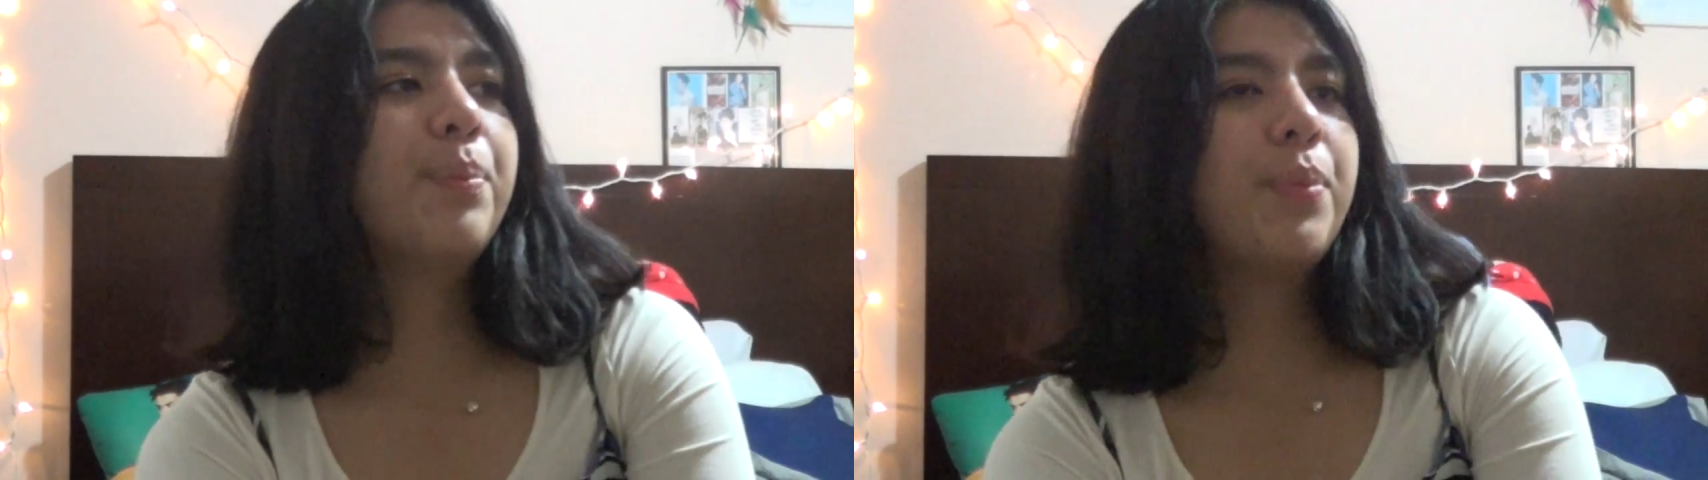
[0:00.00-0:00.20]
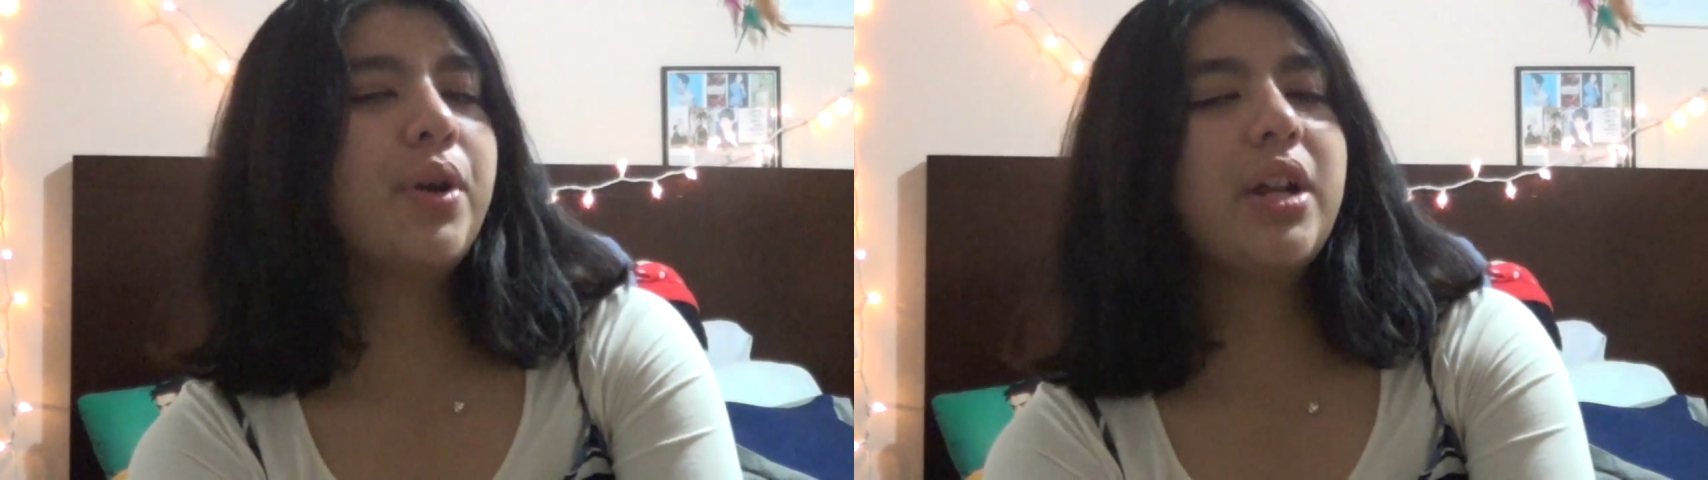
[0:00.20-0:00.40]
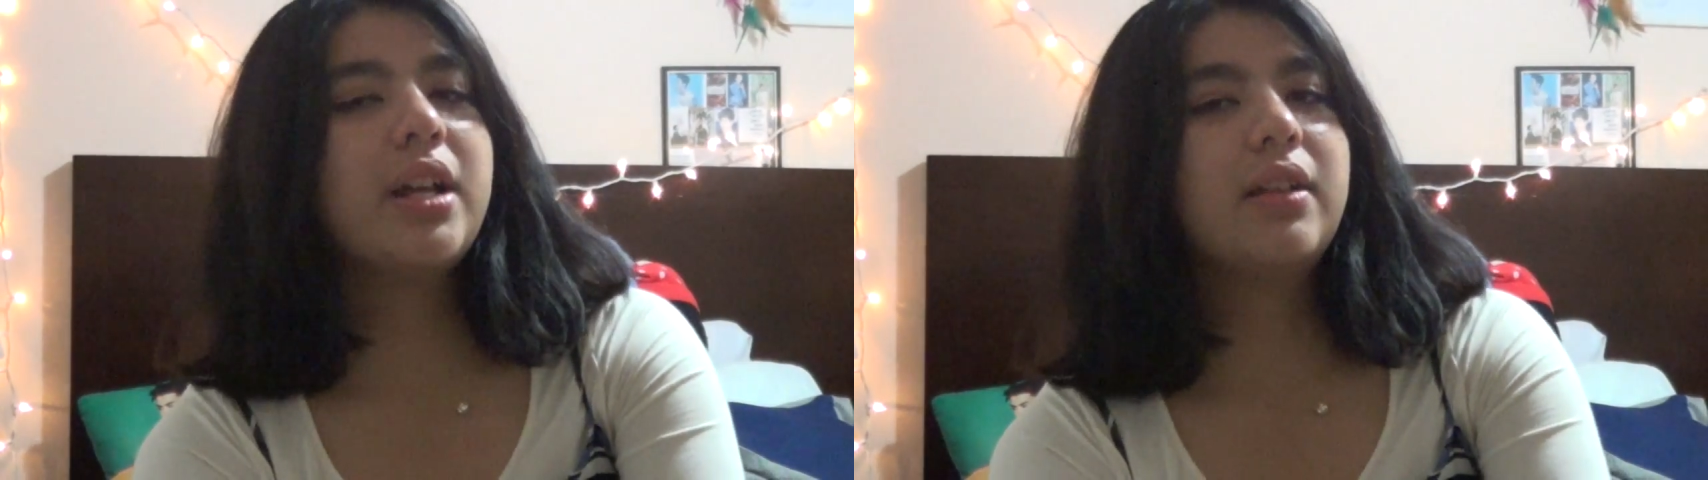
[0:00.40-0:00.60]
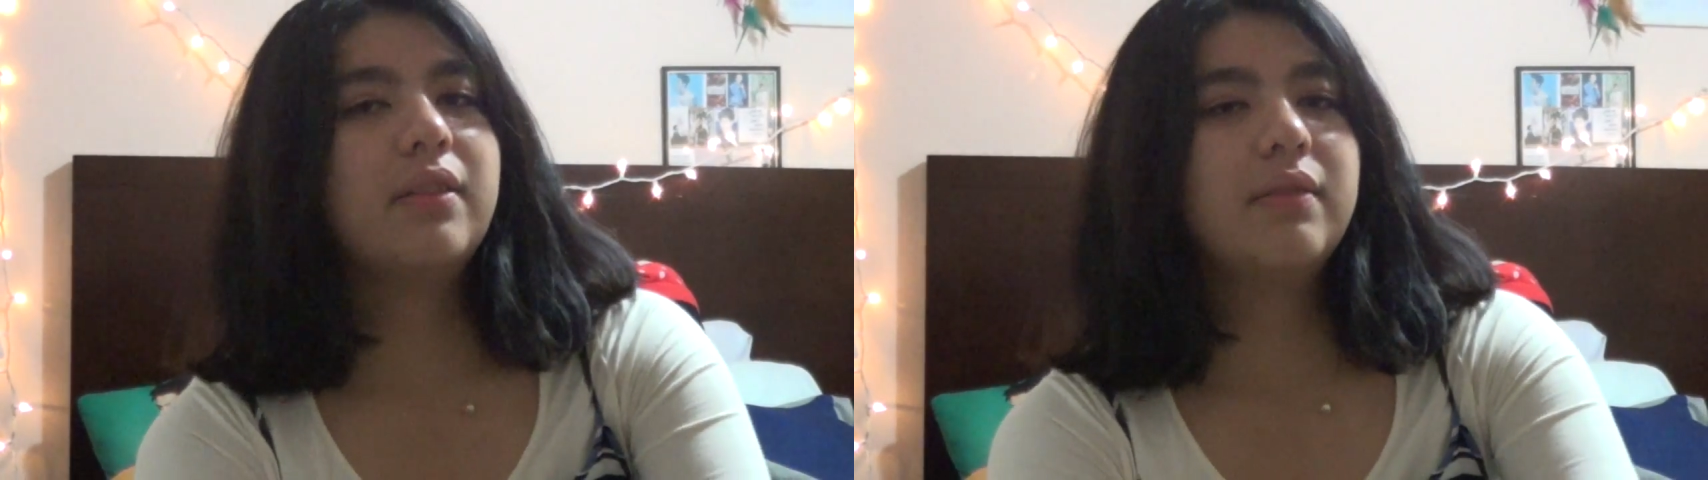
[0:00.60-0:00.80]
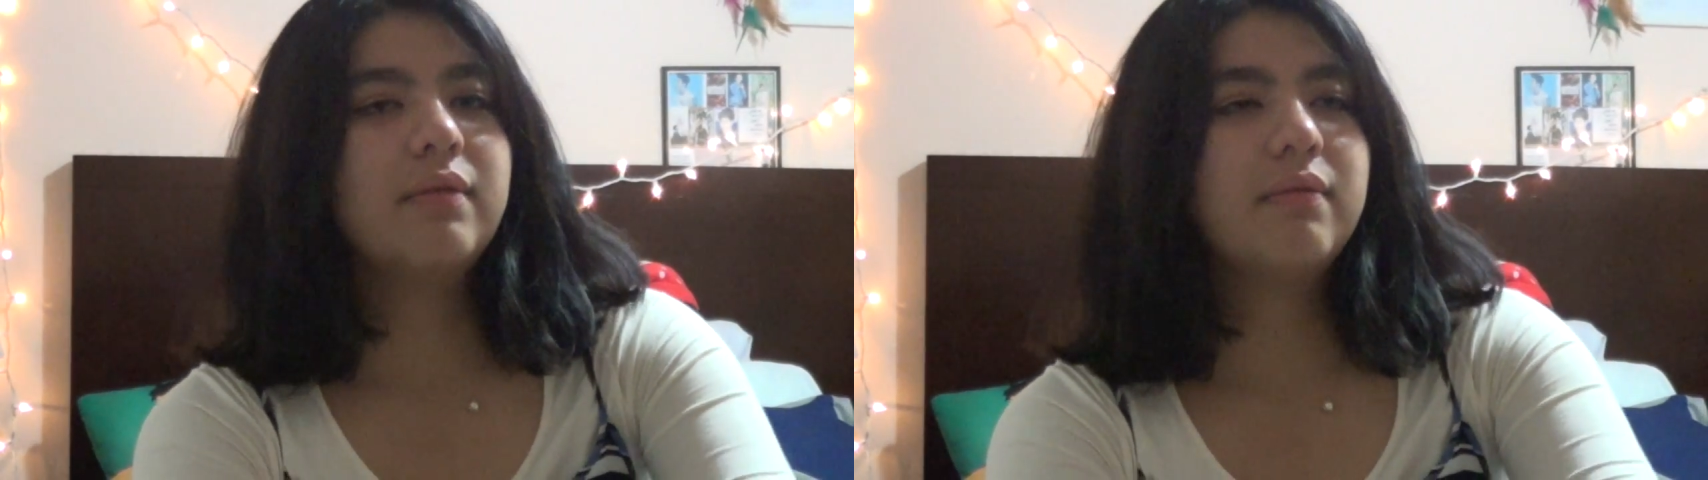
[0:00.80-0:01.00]
put
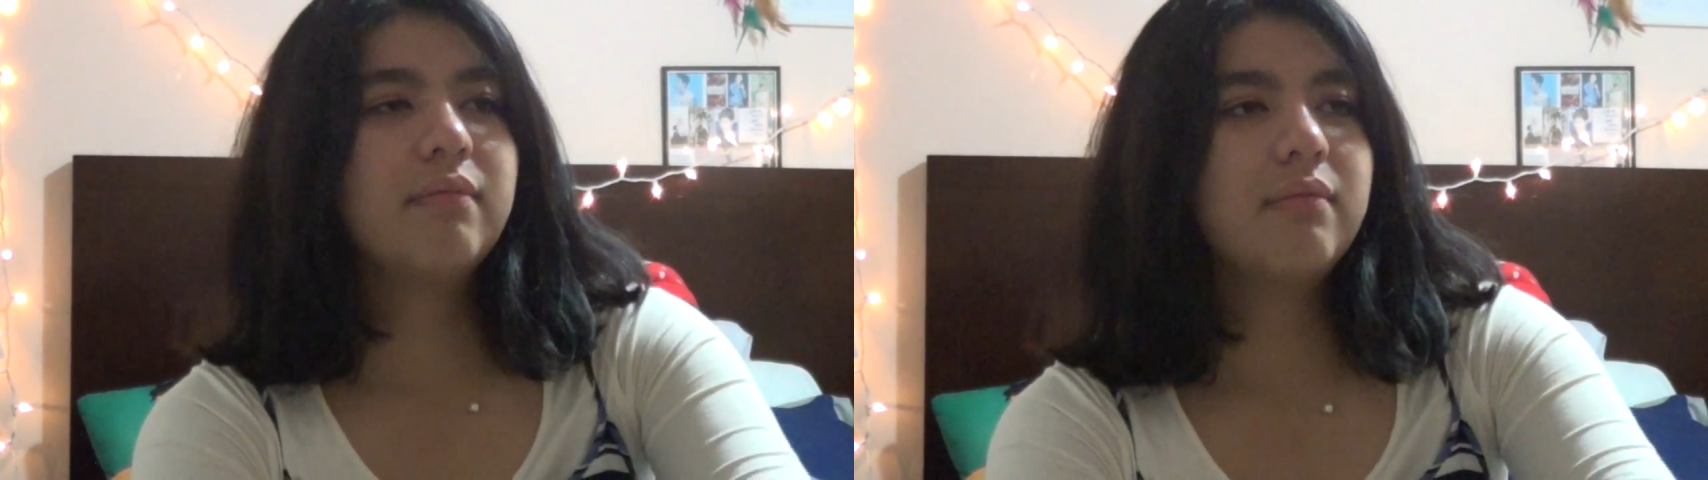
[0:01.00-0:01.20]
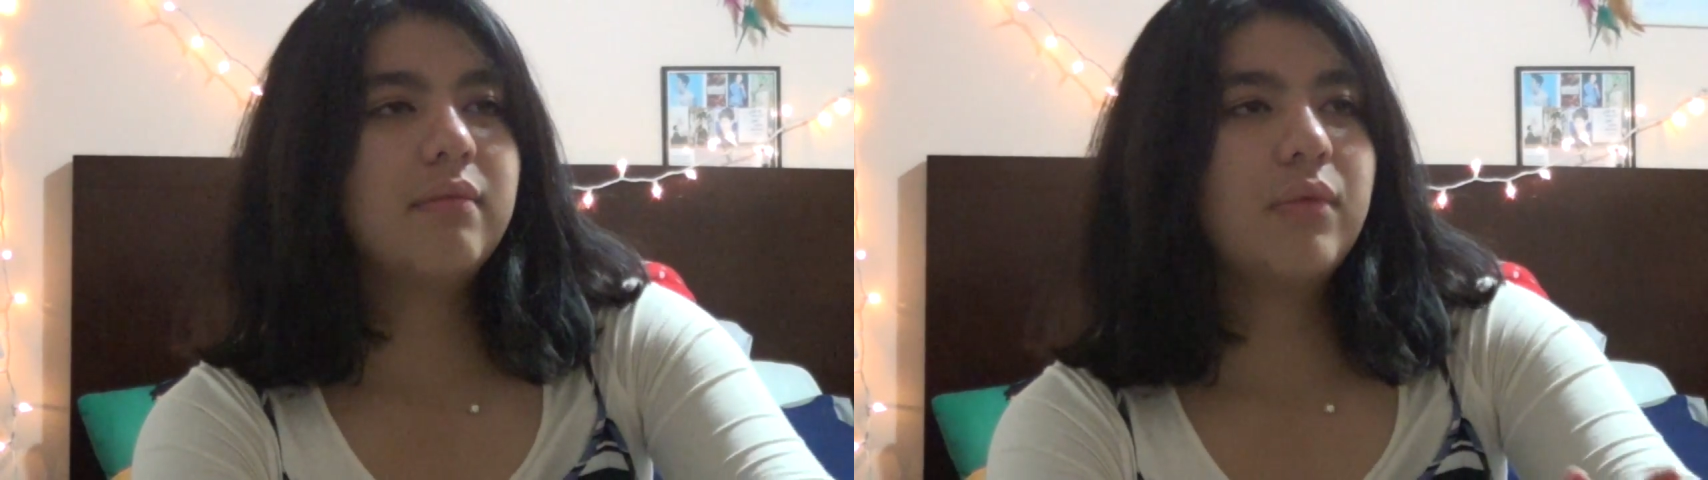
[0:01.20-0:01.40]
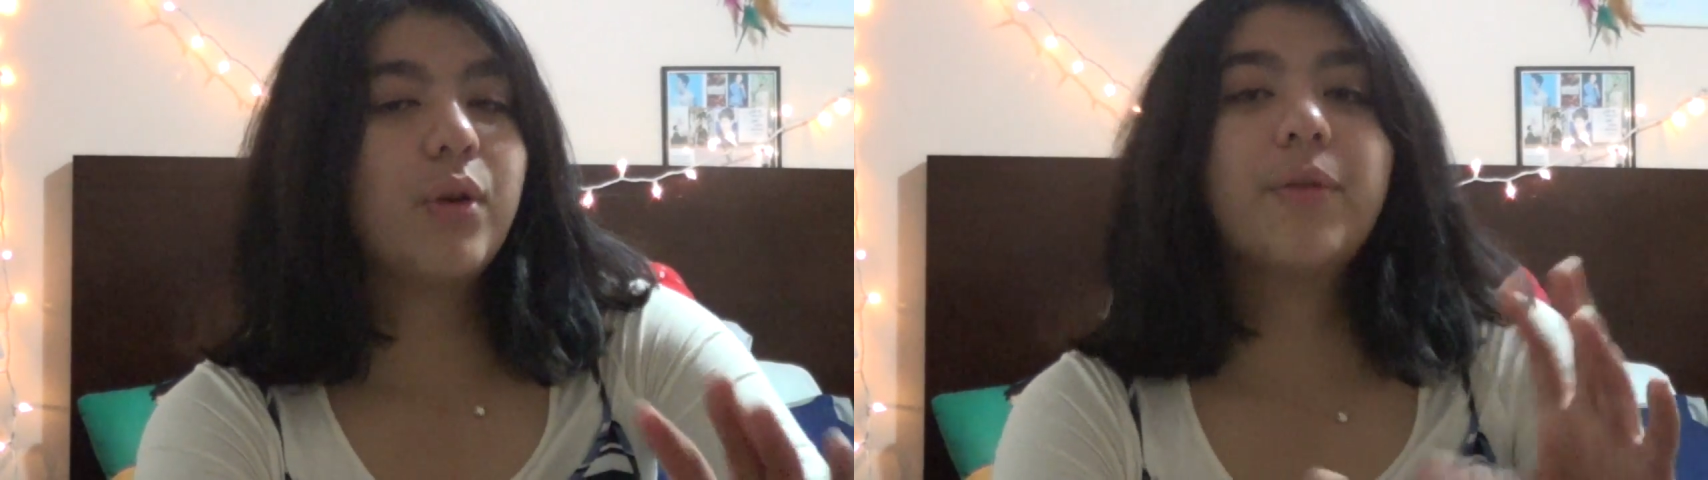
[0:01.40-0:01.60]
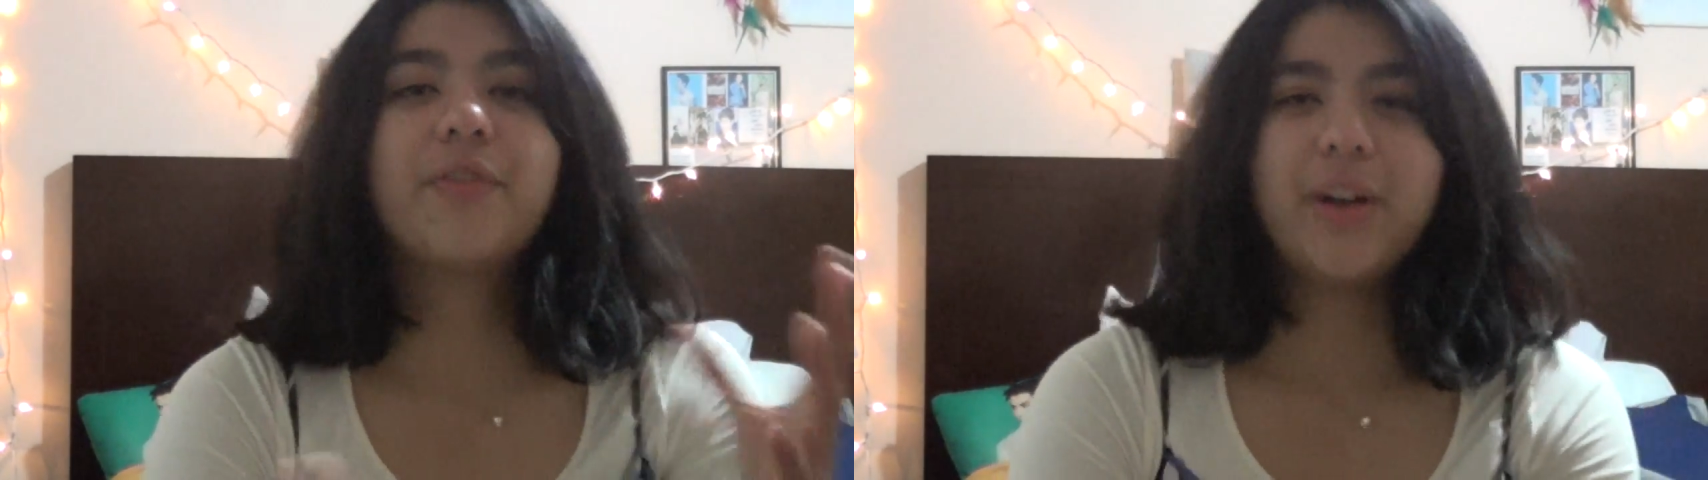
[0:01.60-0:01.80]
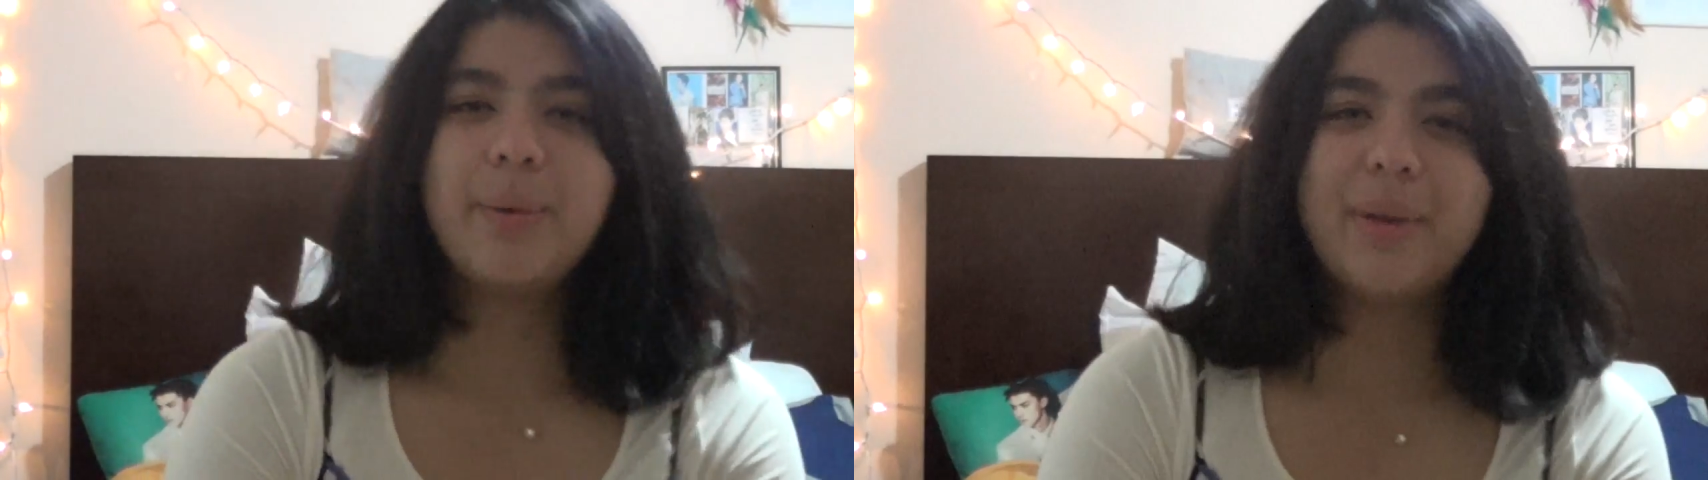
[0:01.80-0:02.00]
it or
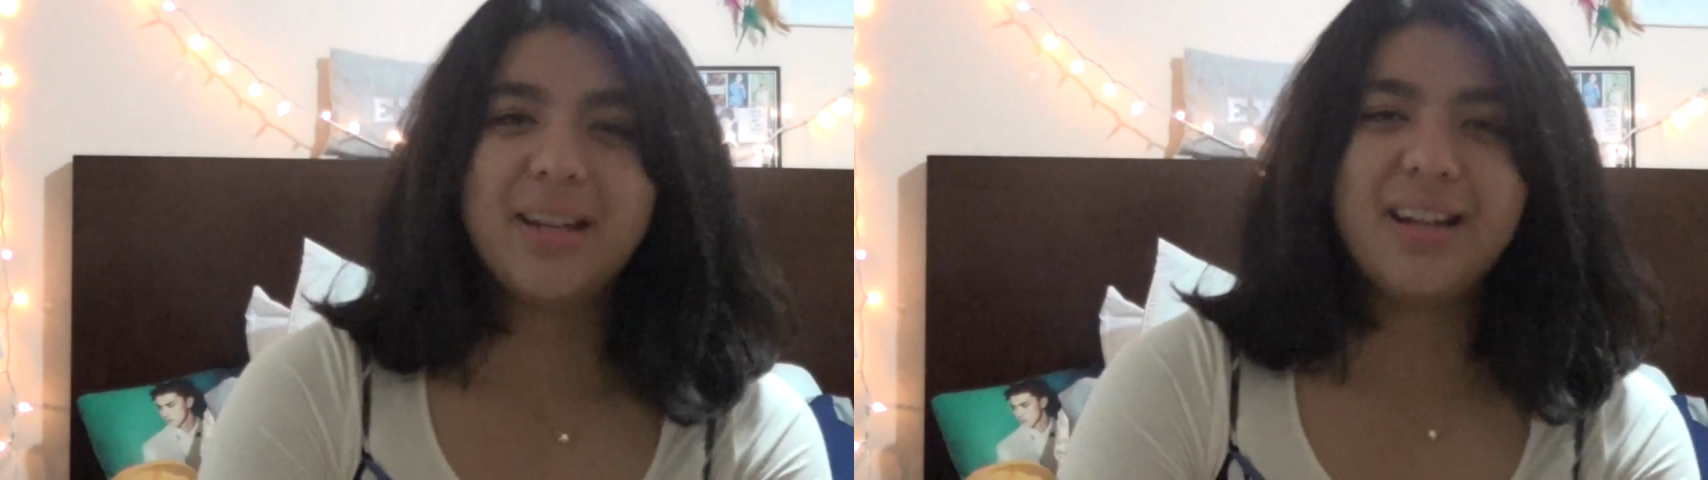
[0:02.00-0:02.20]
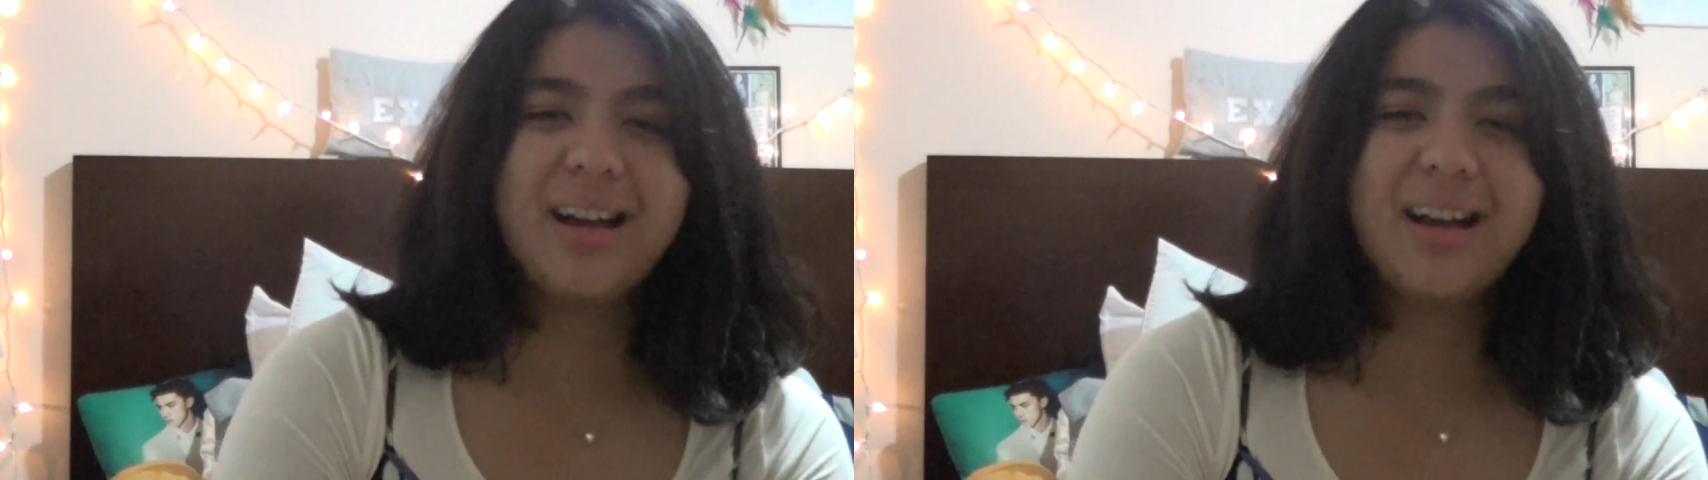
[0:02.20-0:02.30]
frame it